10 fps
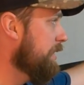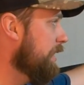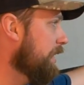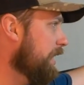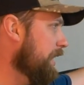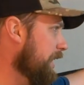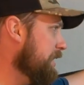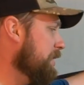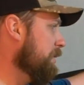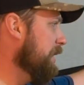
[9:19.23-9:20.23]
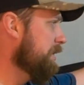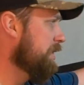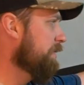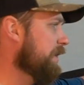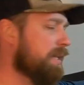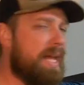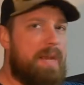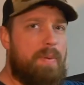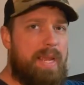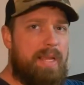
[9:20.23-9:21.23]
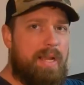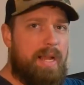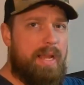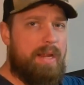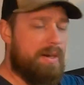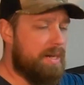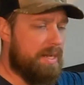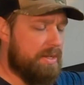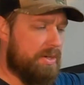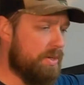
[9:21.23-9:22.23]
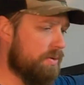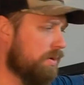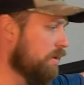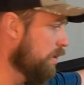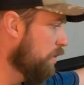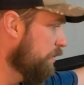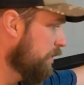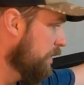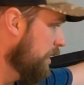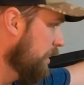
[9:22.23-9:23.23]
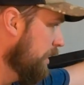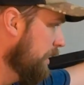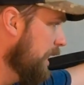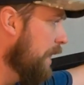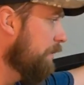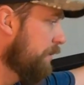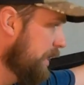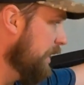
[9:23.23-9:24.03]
a relatively lightweight canoe overall. Not really